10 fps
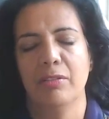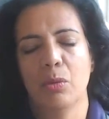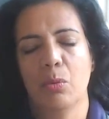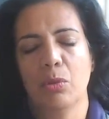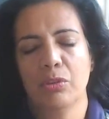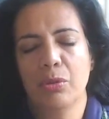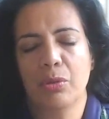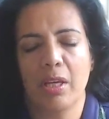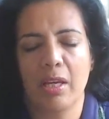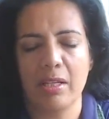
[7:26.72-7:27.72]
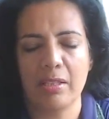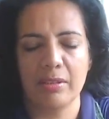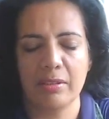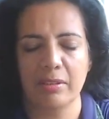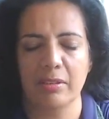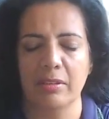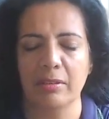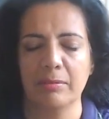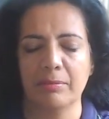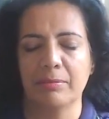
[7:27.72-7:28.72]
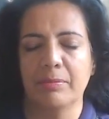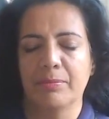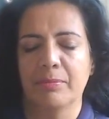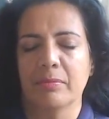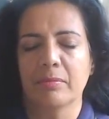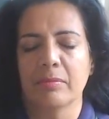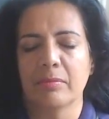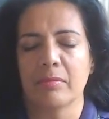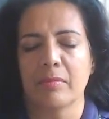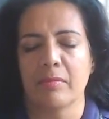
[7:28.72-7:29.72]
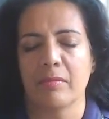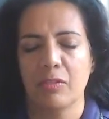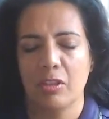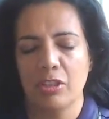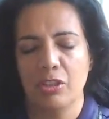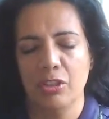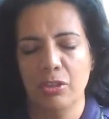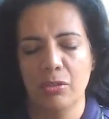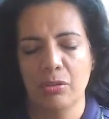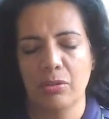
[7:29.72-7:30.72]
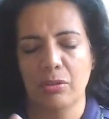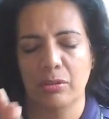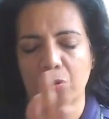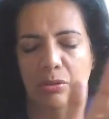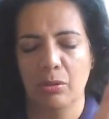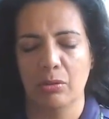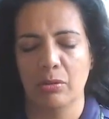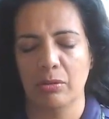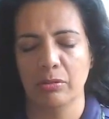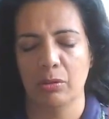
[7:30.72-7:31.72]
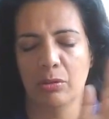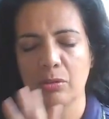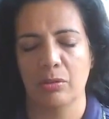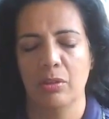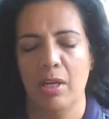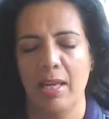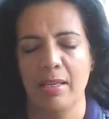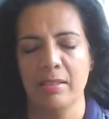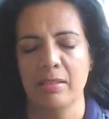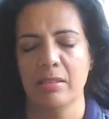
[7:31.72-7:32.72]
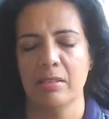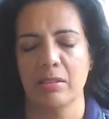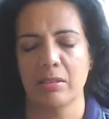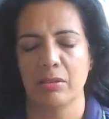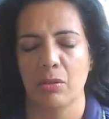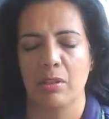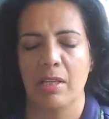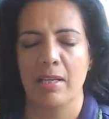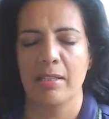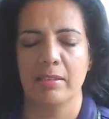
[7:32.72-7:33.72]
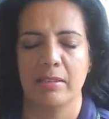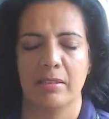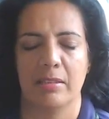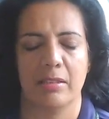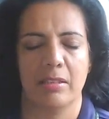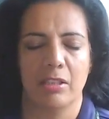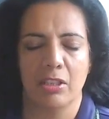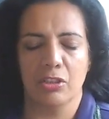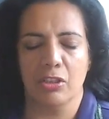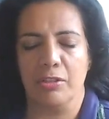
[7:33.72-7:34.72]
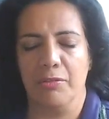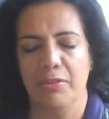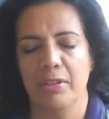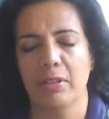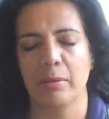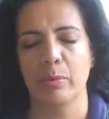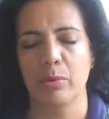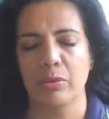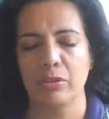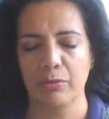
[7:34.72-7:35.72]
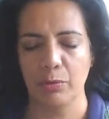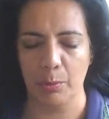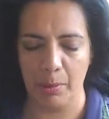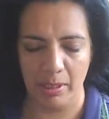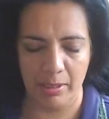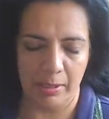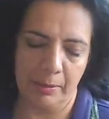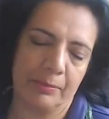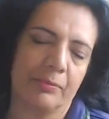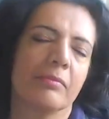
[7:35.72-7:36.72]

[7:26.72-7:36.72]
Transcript: If you want, you can um, touch your, your, your hands, your legs. Just feel the borders of your body.